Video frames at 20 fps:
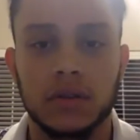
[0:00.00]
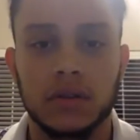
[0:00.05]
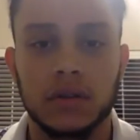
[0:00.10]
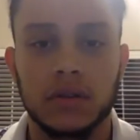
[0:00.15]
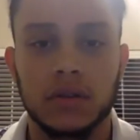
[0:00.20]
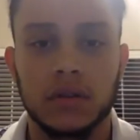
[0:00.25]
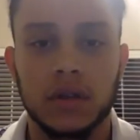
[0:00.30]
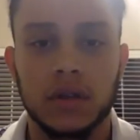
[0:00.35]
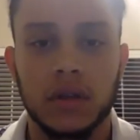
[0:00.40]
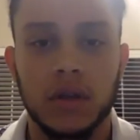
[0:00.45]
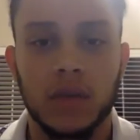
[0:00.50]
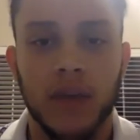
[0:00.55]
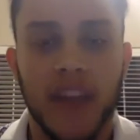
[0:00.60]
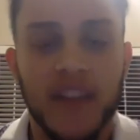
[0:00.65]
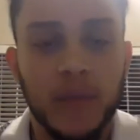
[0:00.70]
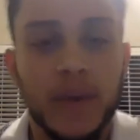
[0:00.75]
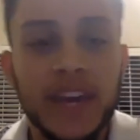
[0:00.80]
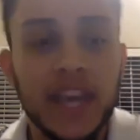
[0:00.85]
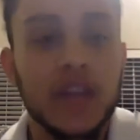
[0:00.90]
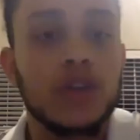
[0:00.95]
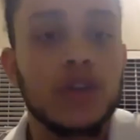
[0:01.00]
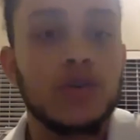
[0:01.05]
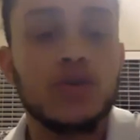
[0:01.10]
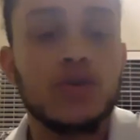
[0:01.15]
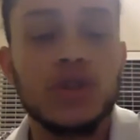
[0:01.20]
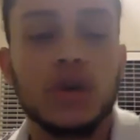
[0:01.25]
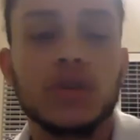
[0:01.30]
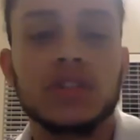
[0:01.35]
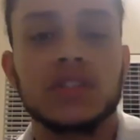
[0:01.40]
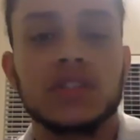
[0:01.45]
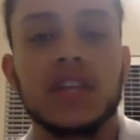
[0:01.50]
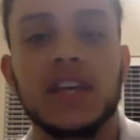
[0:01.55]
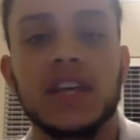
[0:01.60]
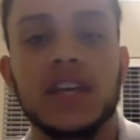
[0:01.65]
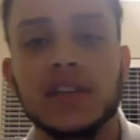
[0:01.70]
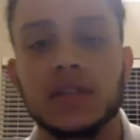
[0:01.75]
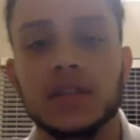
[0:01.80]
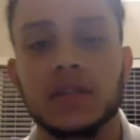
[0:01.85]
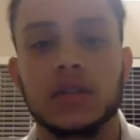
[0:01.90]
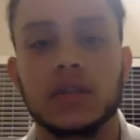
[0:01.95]
Right? If we can do those things,
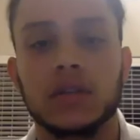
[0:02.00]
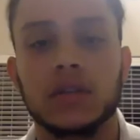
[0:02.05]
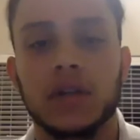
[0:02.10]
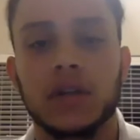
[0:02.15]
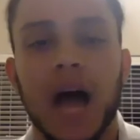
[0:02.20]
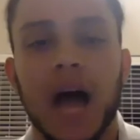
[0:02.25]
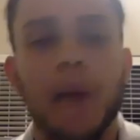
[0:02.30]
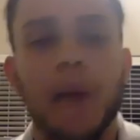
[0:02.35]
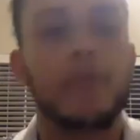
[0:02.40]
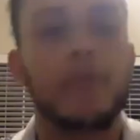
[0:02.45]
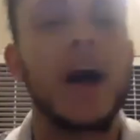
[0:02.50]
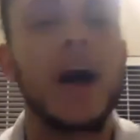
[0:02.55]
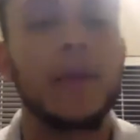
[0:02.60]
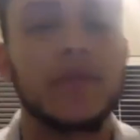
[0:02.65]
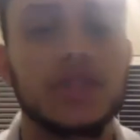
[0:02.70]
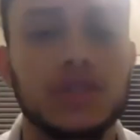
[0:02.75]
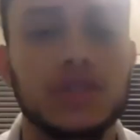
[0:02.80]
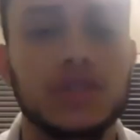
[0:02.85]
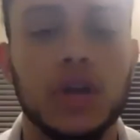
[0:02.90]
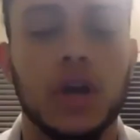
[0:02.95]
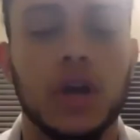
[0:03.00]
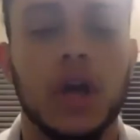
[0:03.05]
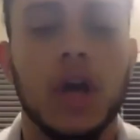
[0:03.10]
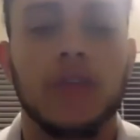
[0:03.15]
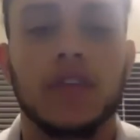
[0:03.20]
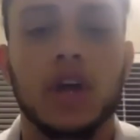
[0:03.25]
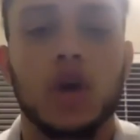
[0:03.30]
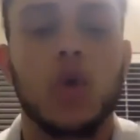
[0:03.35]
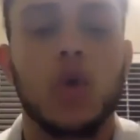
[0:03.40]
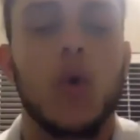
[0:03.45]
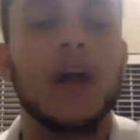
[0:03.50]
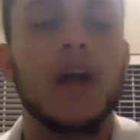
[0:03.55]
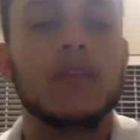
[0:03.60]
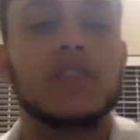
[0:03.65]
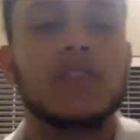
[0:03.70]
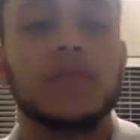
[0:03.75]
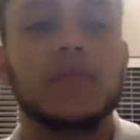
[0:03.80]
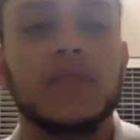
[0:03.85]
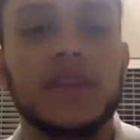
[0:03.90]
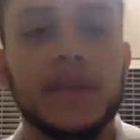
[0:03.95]
I promise you the
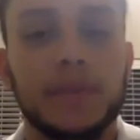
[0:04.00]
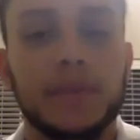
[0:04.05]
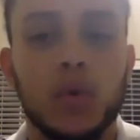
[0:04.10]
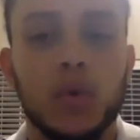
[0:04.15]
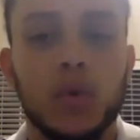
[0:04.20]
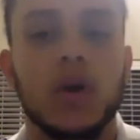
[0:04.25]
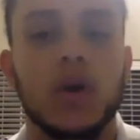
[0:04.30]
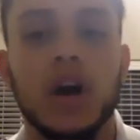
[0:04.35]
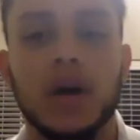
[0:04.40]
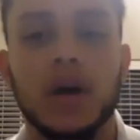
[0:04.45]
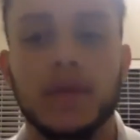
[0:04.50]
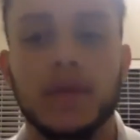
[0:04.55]
quantum leap will come.